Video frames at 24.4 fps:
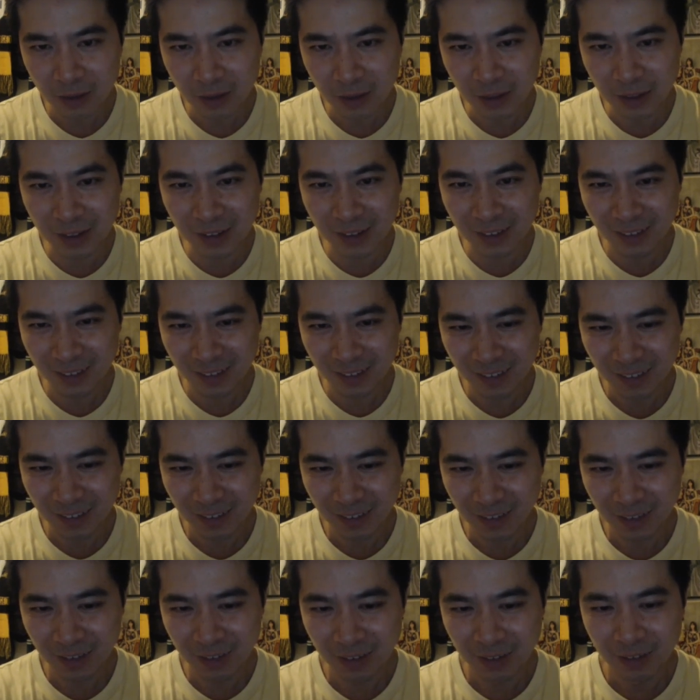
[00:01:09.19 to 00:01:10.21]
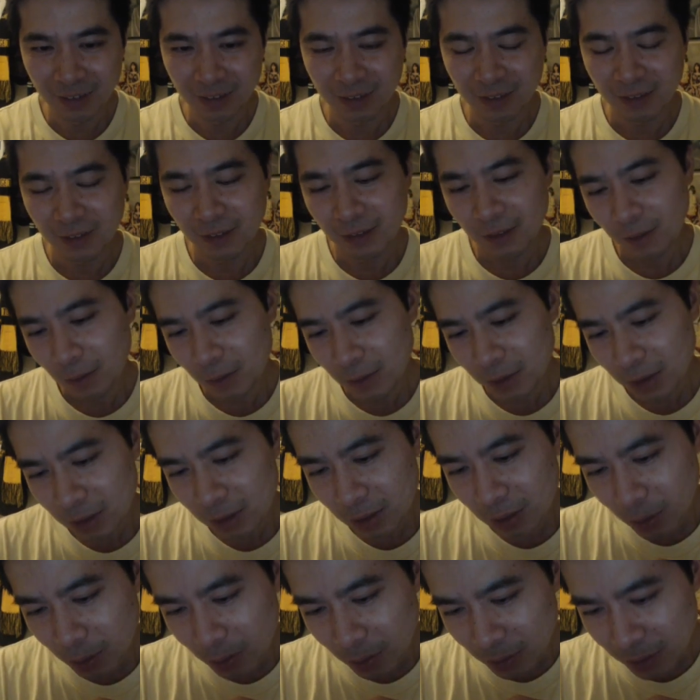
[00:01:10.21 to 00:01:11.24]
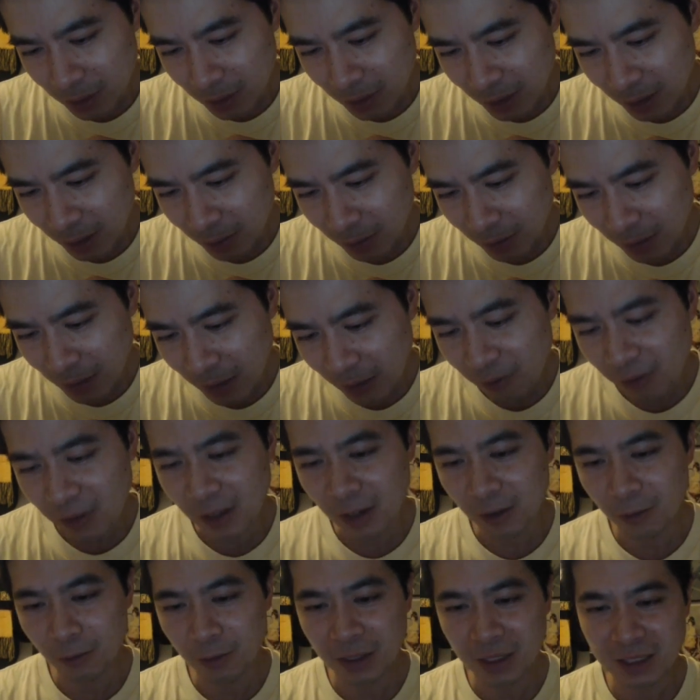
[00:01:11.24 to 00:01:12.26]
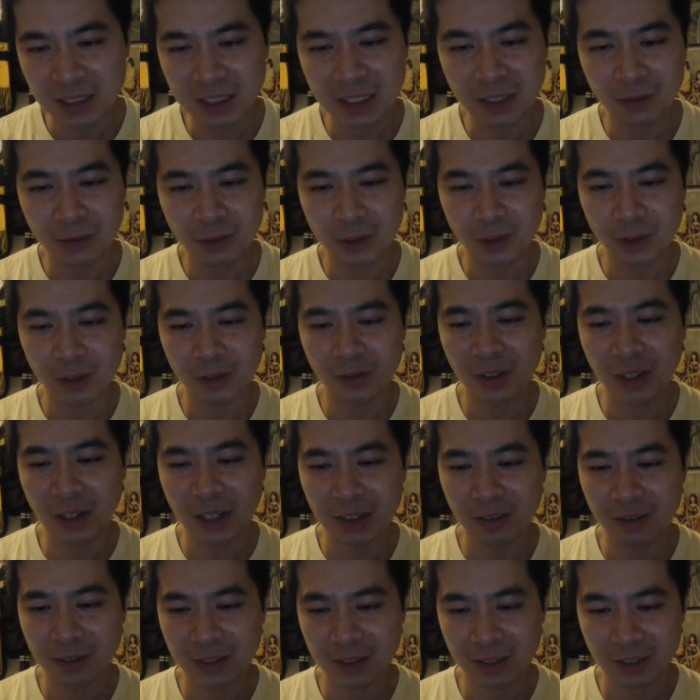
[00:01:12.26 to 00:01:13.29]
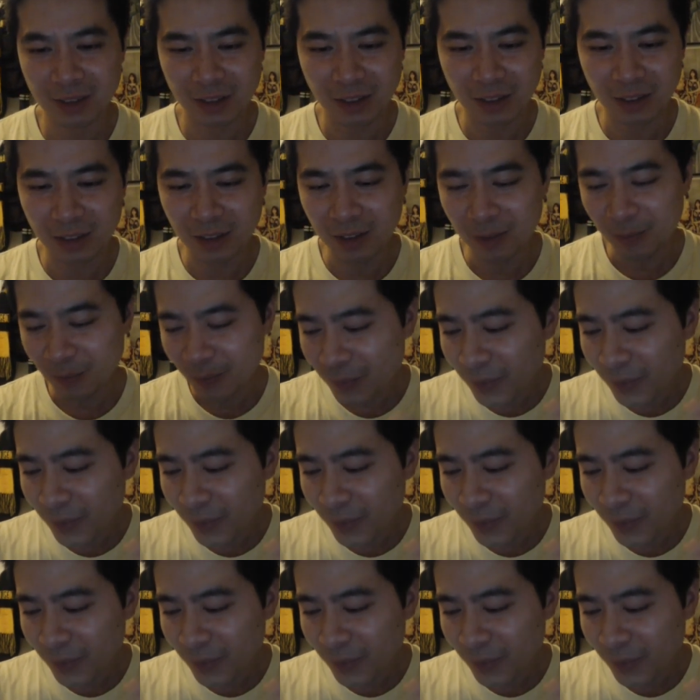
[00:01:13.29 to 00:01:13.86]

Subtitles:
Which is called love that red. 725 is the color.